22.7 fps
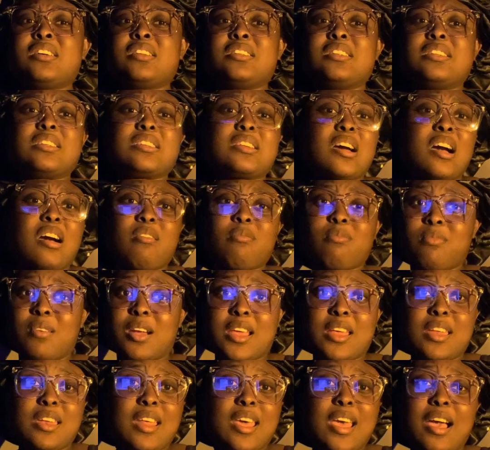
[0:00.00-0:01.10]
Not right
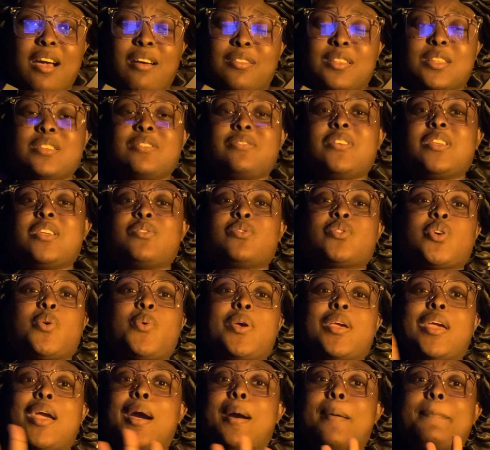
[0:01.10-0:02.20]
now. This video is
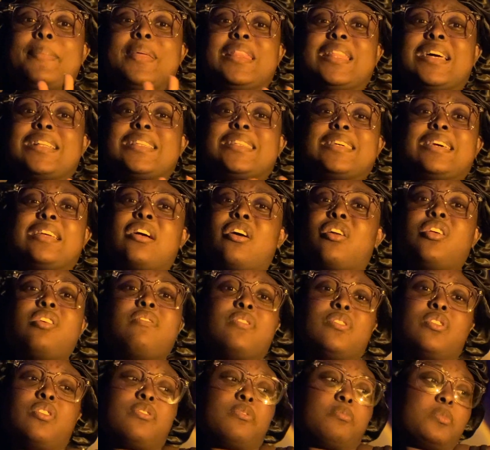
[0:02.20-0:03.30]
going up and that's it. I don't even
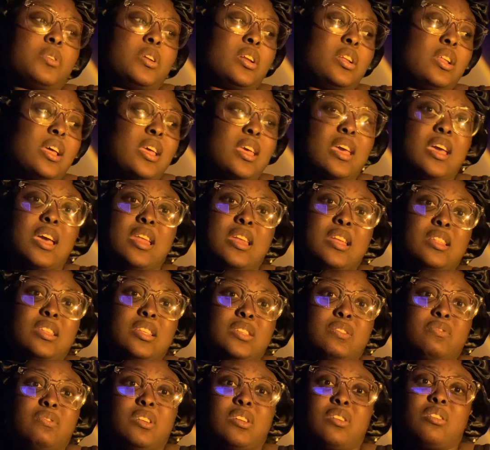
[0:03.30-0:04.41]
know if I'm gonna, like, edit this
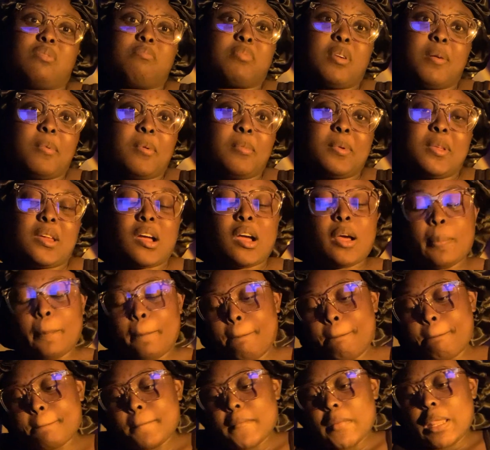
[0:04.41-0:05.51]
video. I'm probably not.
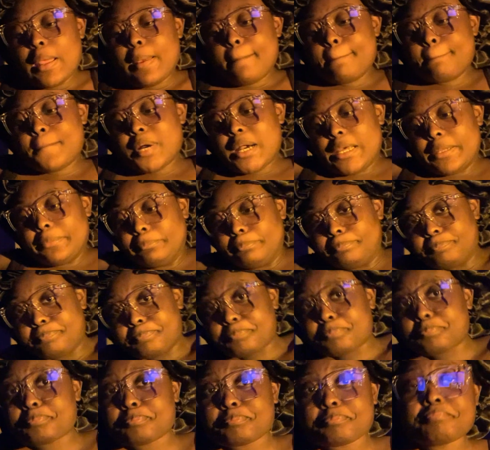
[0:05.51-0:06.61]
But
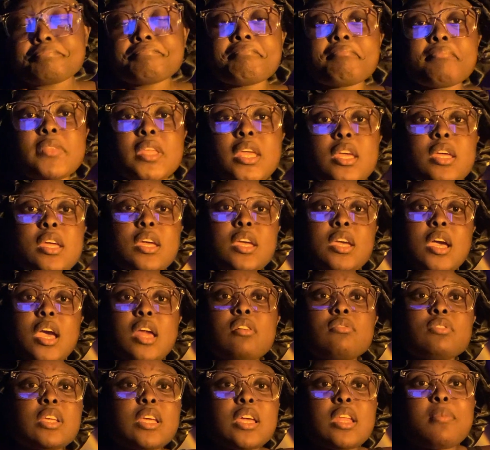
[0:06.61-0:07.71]
I don't
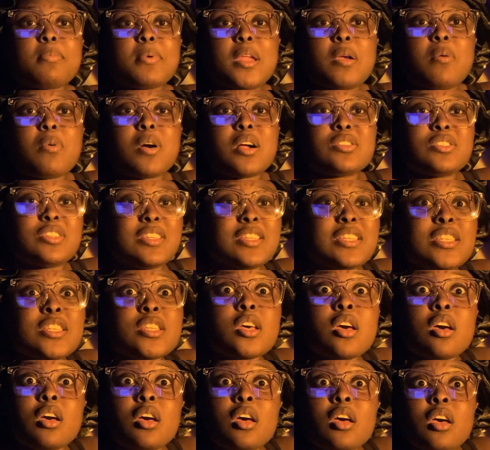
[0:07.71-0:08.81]
think anybody watches
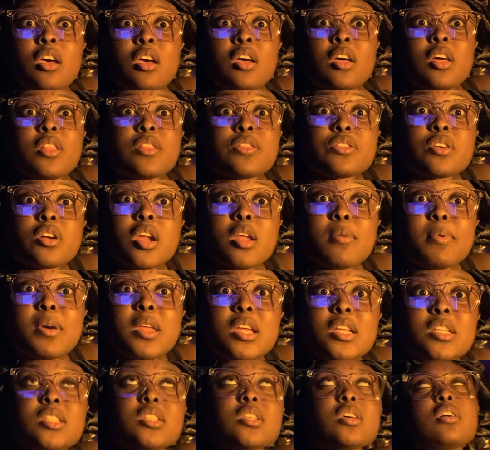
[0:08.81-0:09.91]
30
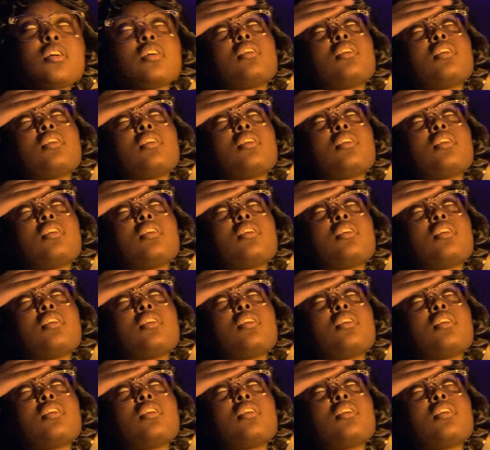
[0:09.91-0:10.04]
minutes.